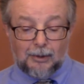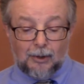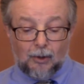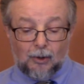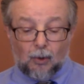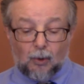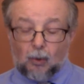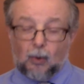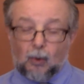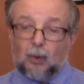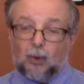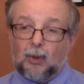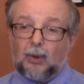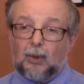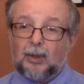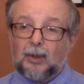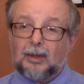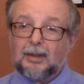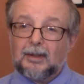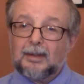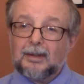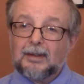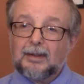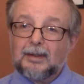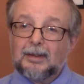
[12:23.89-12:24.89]
or
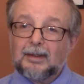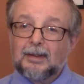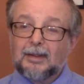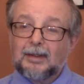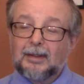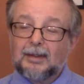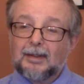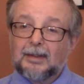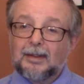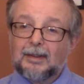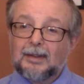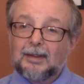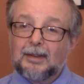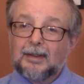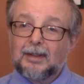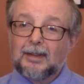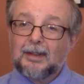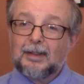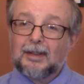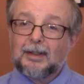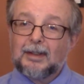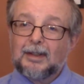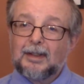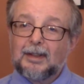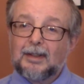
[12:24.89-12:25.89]

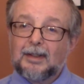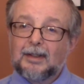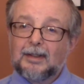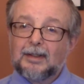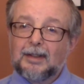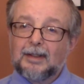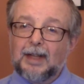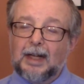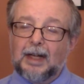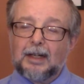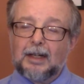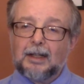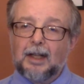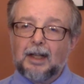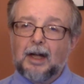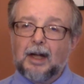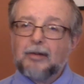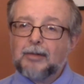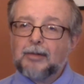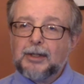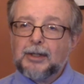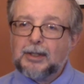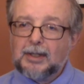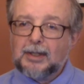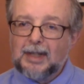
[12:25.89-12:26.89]
than love
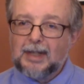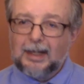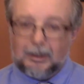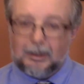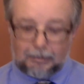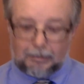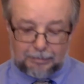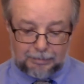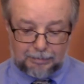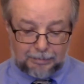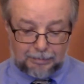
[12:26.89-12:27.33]
itself.